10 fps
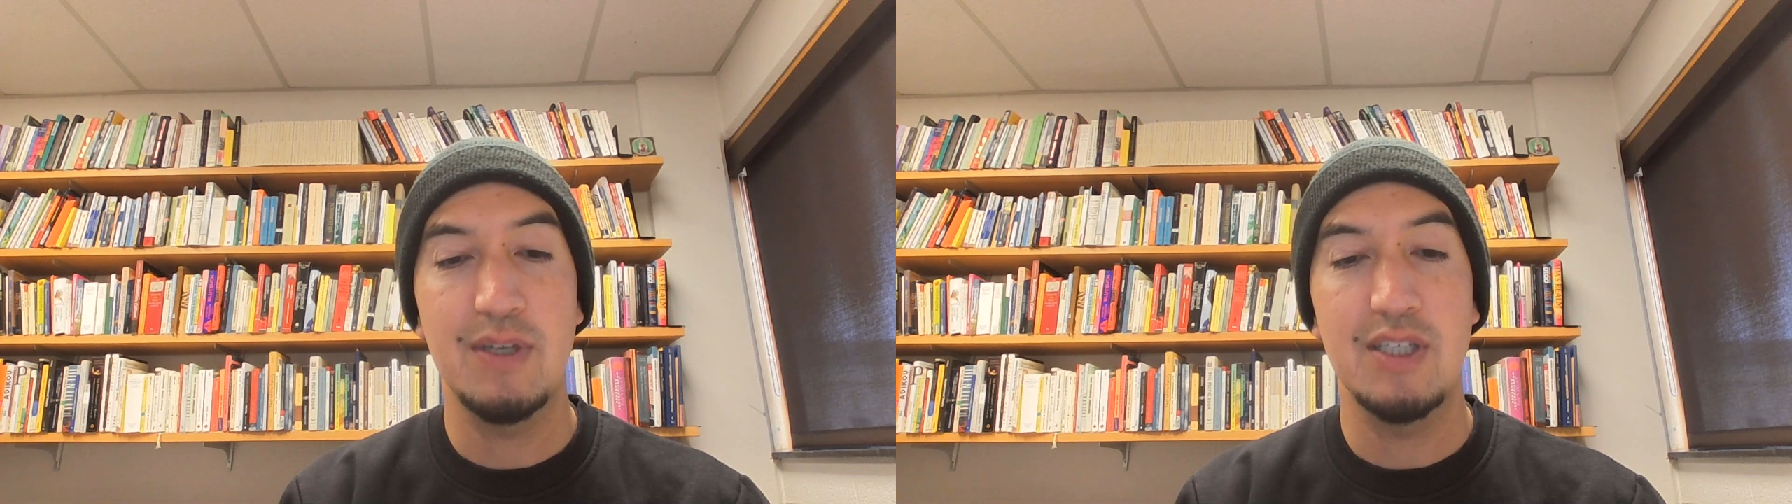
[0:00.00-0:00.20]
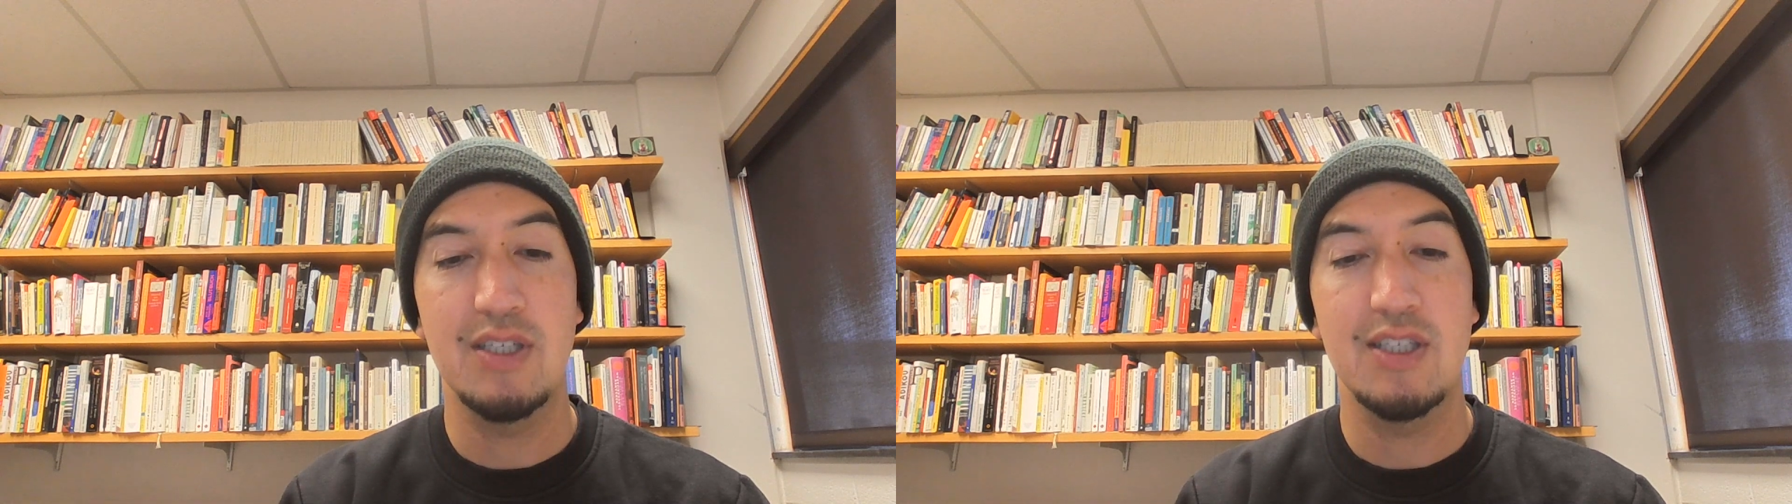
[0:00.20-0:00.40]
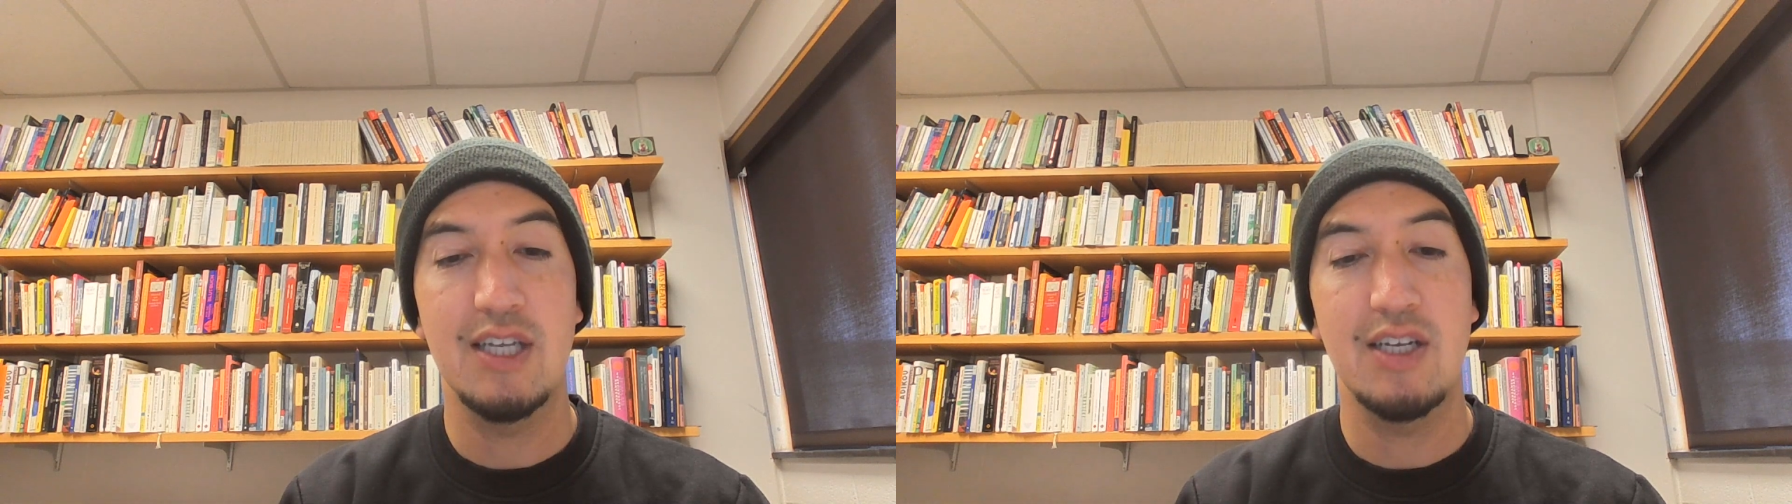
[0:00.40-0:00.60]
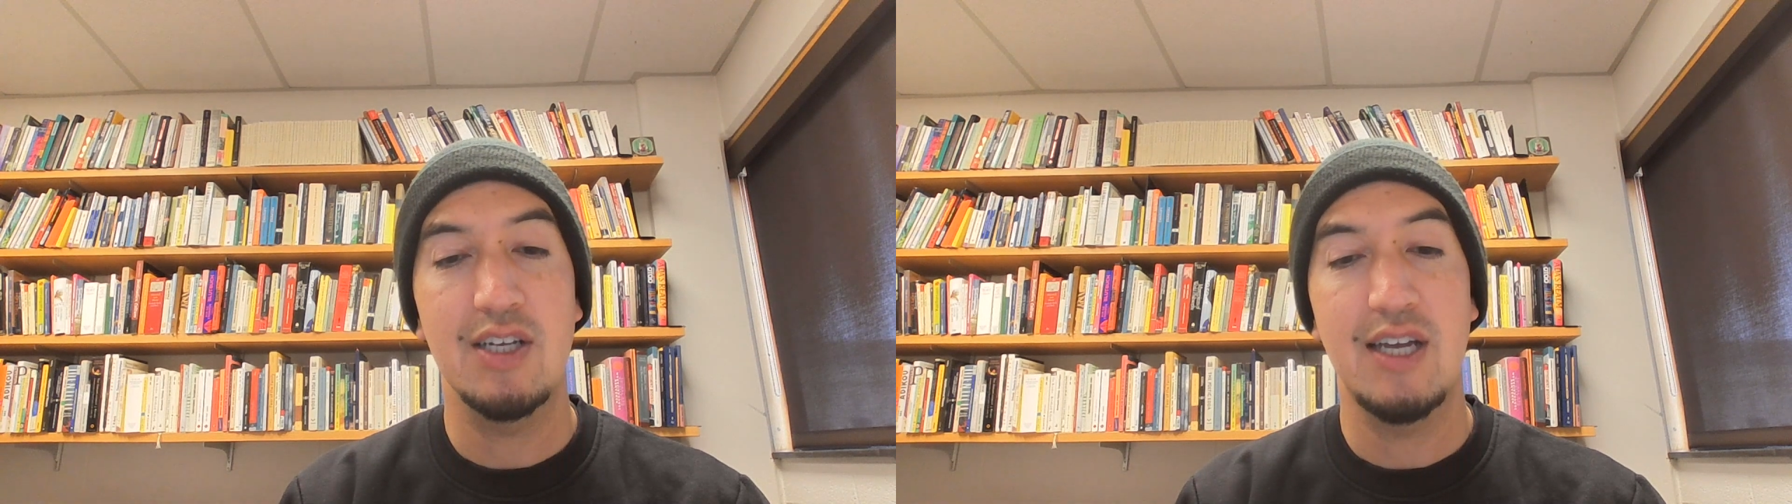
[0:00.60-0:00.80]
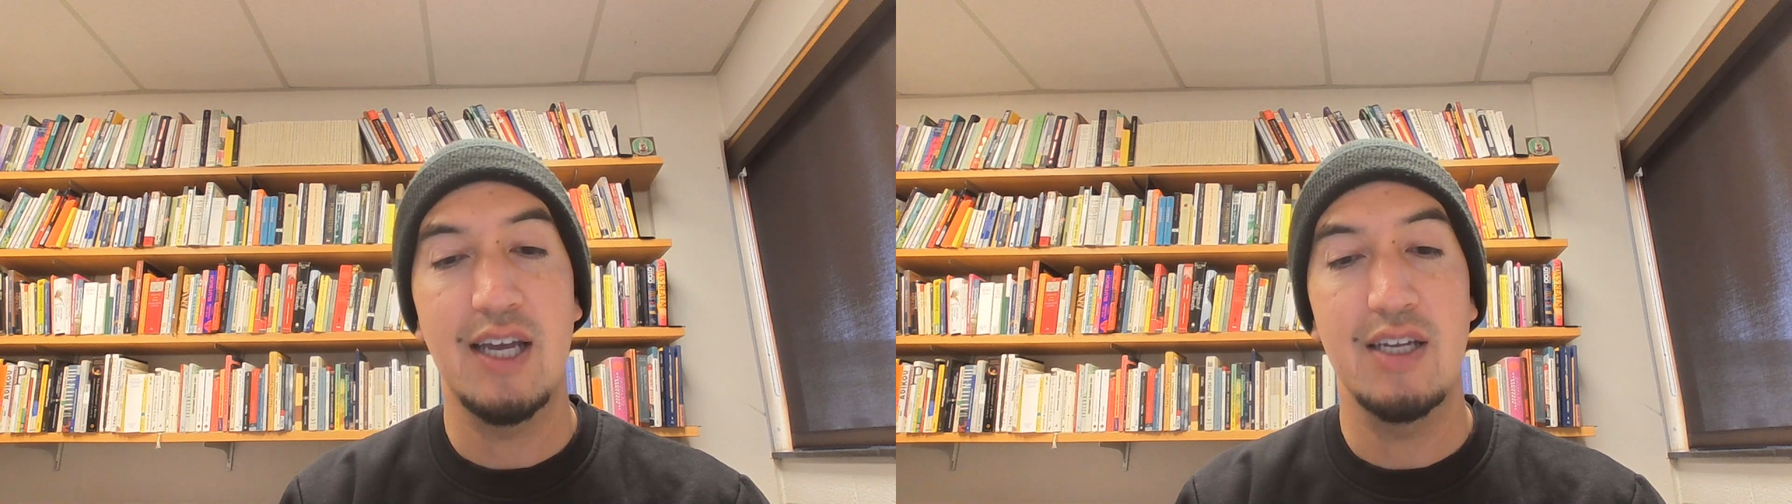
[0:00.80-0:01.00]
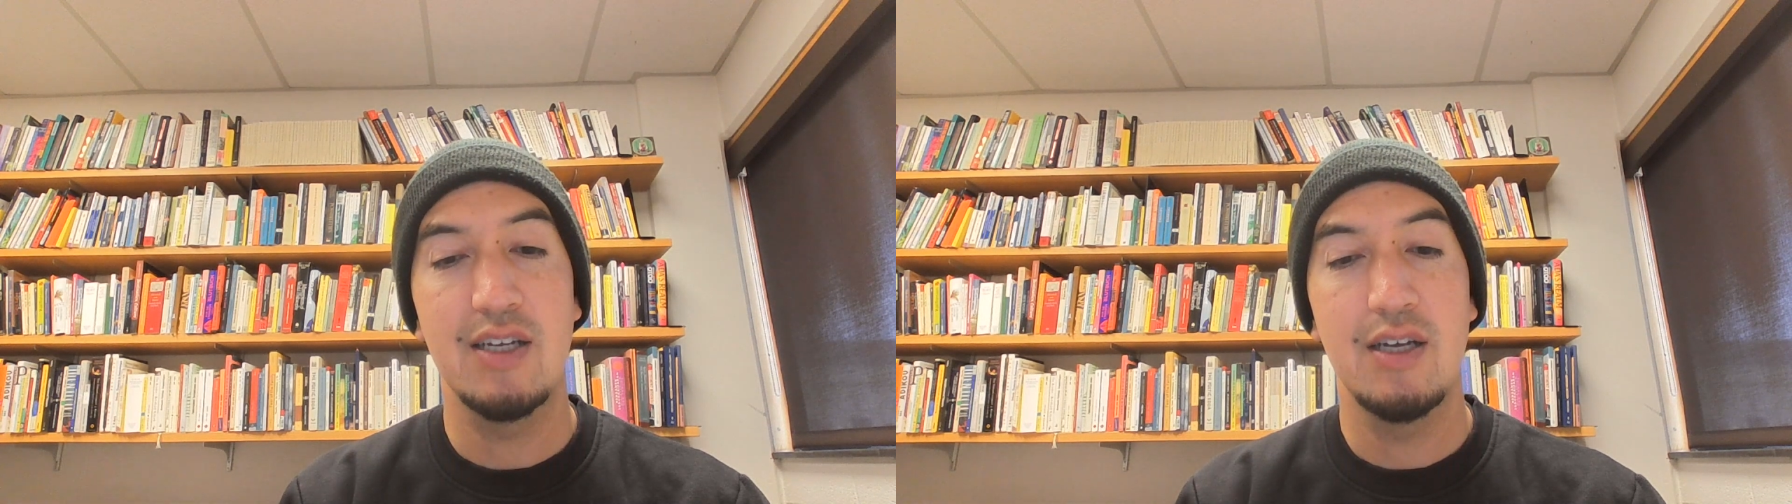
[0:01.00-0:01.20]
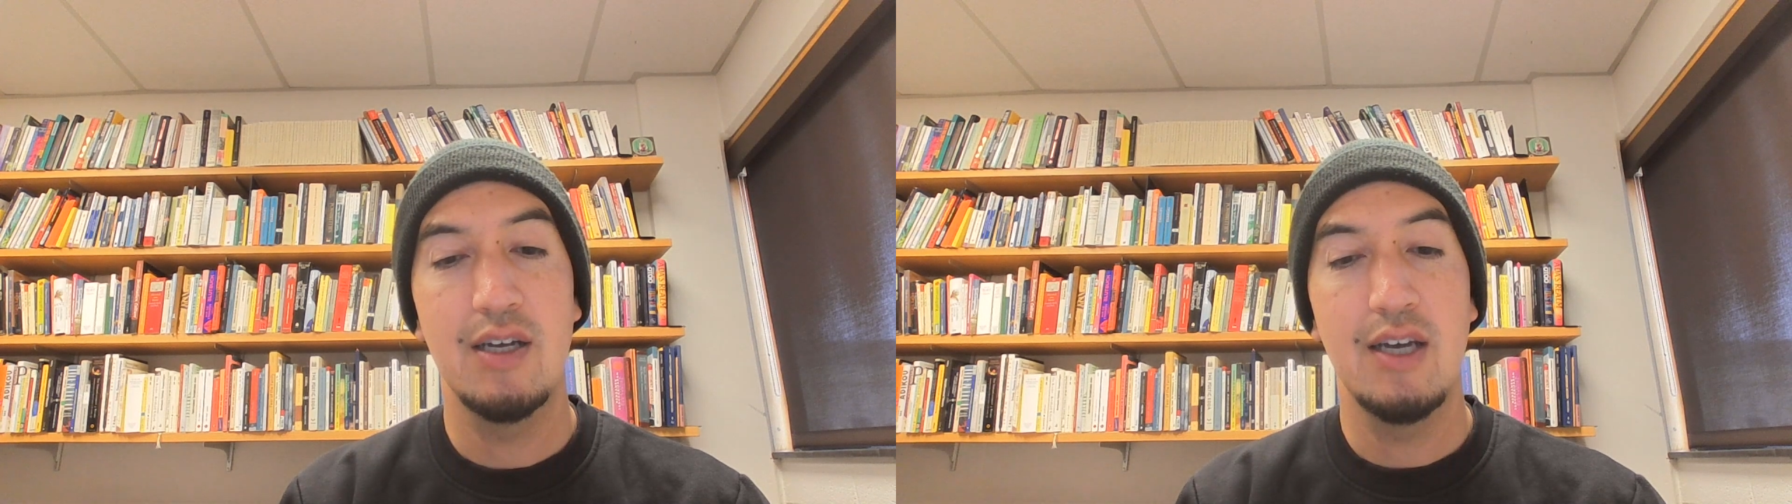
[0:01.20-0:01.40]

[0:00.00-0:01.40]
piece and said goodnight